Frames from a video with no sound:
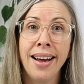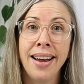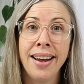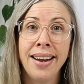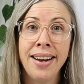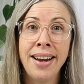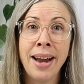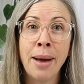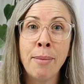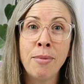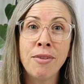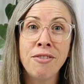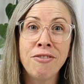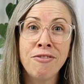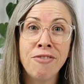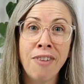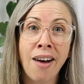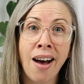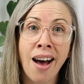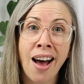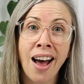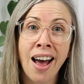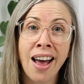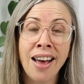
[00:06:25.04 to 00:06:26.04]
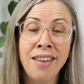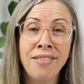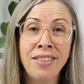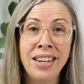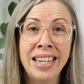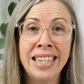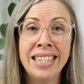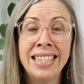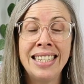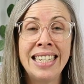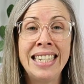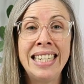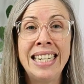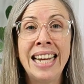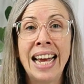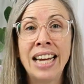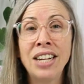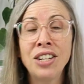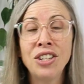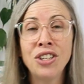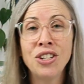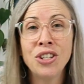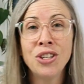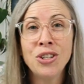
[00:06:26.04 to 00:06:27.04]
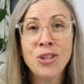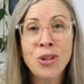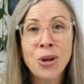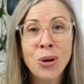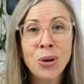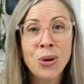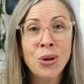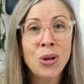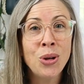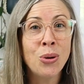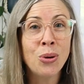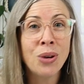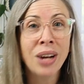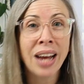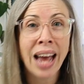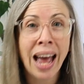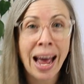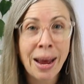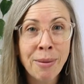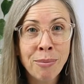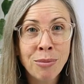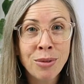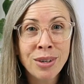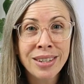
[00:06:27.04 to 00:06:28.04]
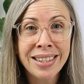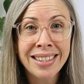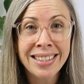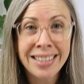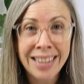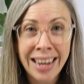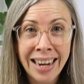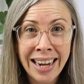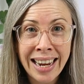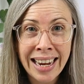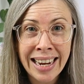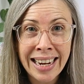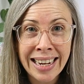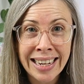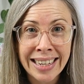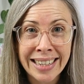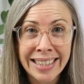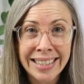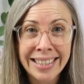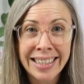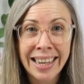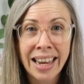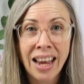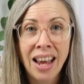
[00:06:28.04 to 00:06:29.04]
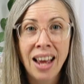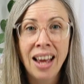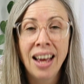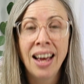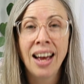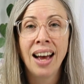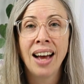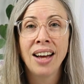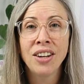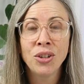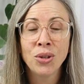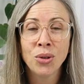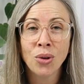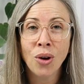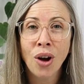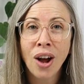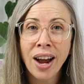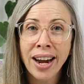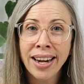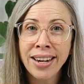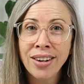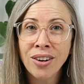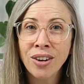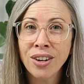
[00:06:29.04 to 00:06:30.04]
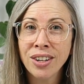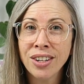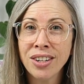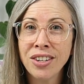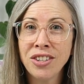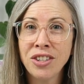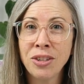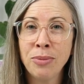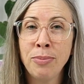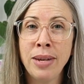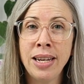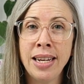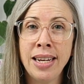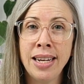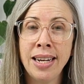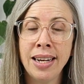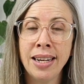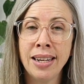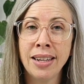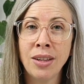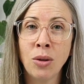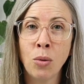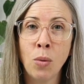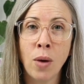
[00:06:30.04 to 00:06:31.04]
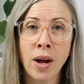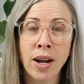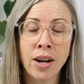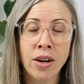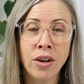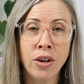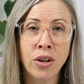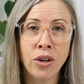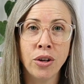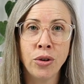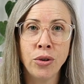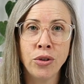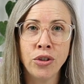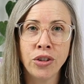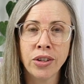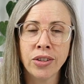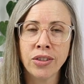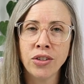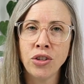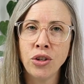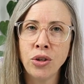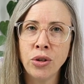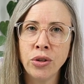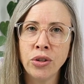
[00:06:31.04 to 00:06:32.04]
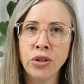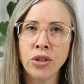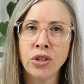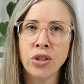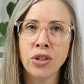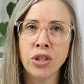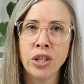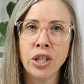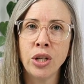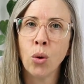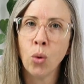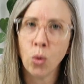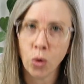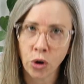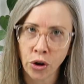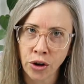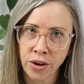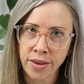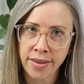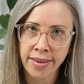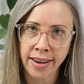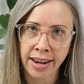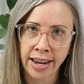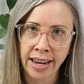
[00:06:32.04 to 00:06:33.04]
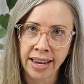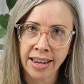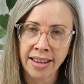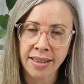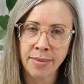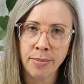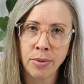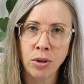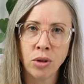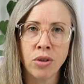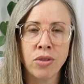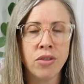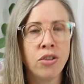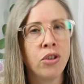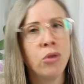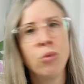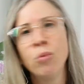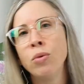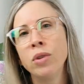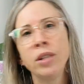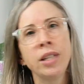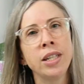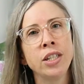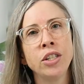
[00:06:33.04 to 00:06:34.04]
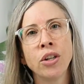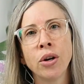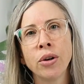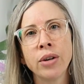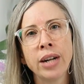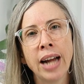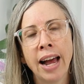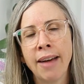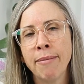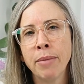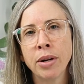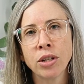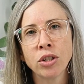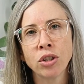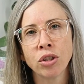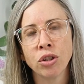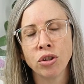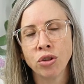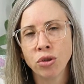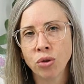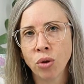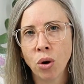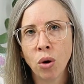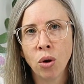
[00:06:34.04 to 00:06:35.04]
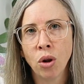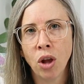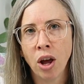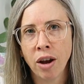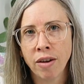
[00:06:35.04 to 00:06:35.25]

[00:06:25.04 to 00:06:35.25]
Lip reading: Number 5 is to get to know your camera settings. Try not to be the one who just uses the auto settings, because you really don't have much control